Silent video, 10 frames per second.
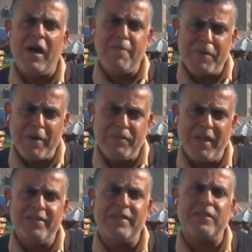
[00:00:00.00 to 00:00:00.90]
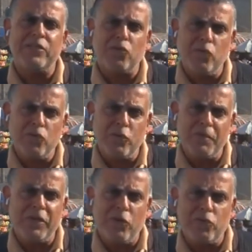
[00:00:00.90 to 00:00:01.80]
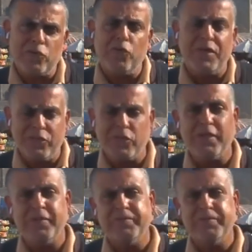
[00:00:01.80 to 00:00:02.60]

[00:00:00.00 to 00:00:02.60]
abrupt and that is going to be also regional.